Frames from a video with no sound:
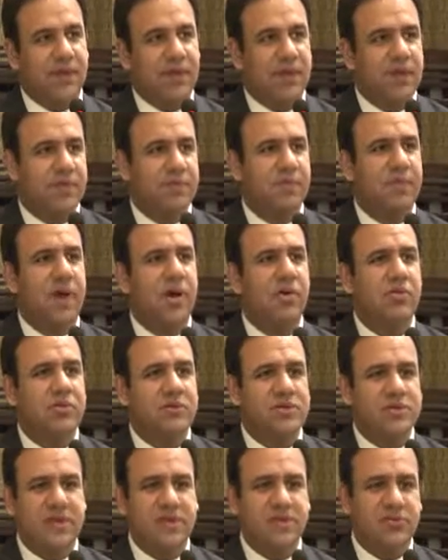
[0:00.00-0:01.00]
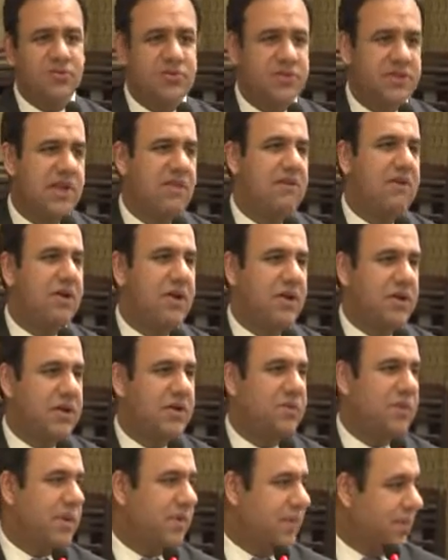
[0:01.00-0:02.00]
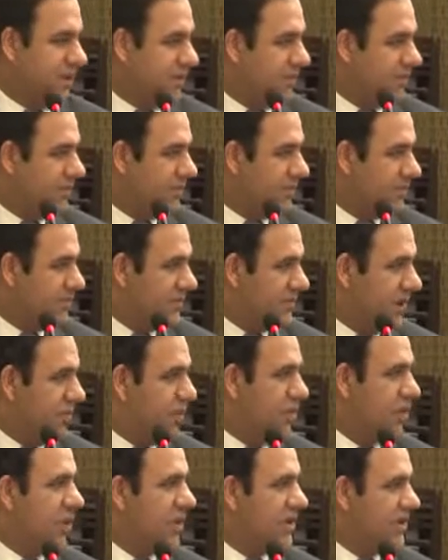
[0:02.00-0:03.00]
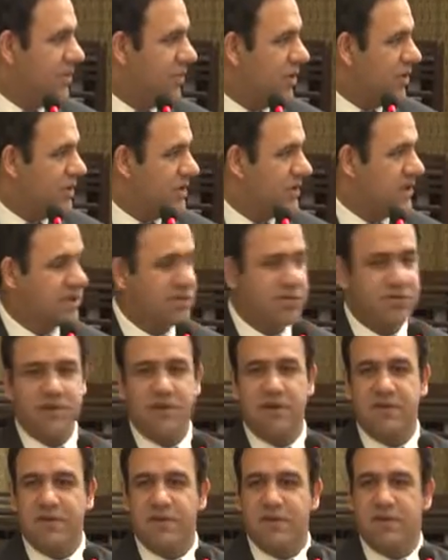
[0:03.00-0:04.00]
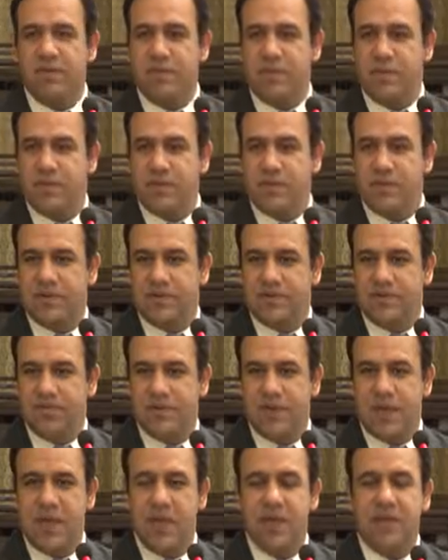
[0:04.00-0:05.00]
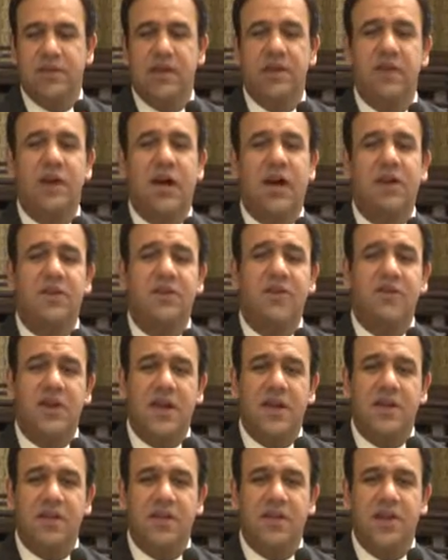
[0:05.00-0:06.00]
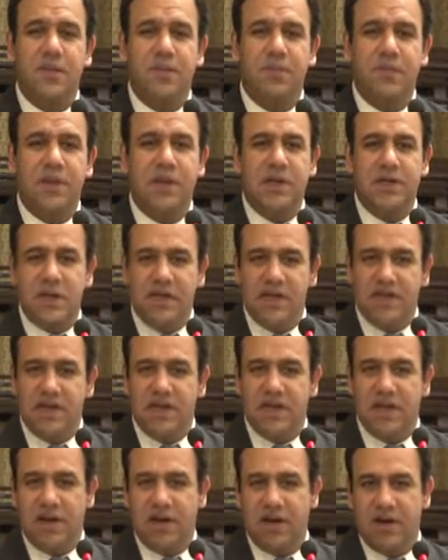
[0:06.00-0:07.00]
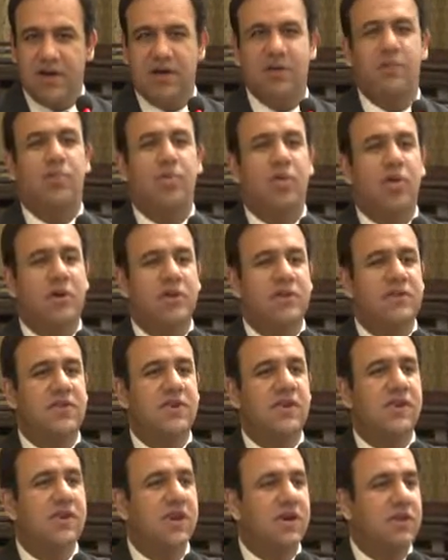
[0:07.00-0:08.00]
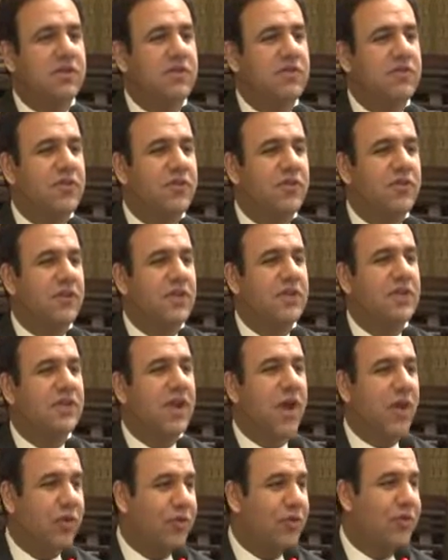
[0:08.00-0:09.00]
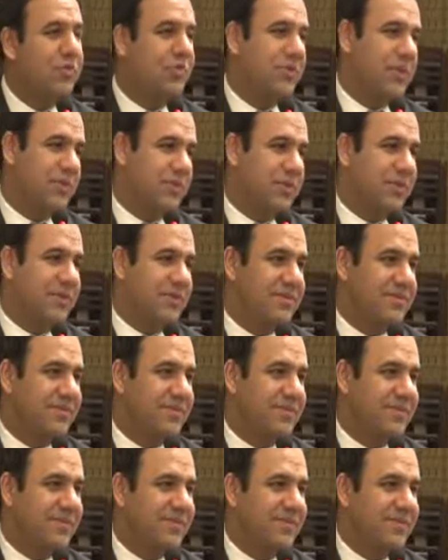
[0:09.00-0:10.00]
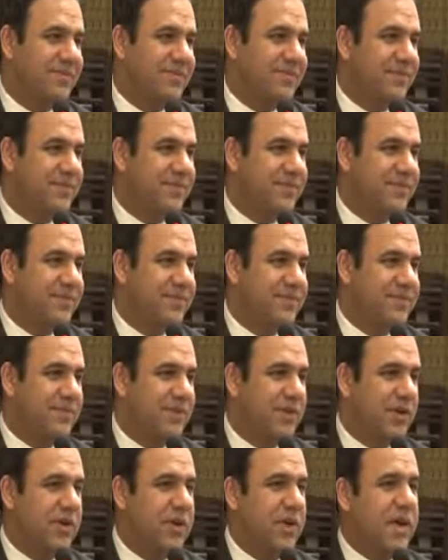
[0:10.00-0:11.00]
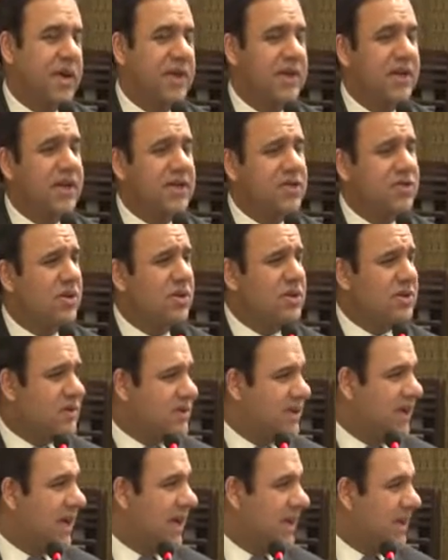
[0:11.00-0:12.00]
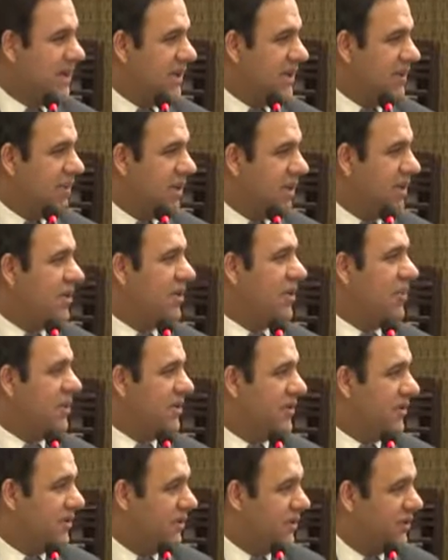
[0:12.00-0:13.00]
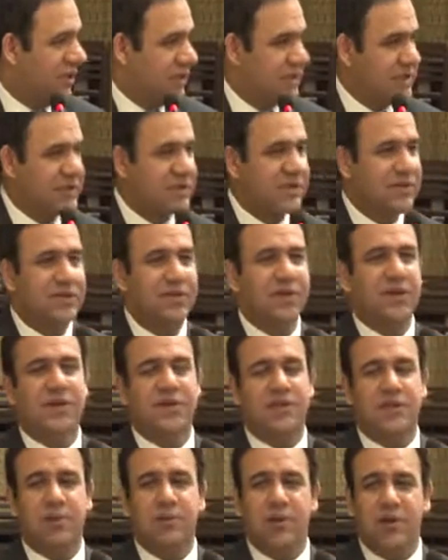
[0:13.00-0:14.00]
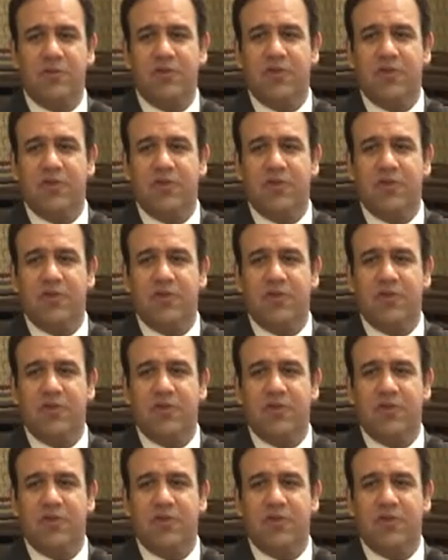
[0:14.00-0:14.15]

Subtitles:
is about 600 to 700 people, employs about 600 to 700 people. The largest IT company in India employs 350,000 people. That's not just in IT, but in their businesses also. Some of my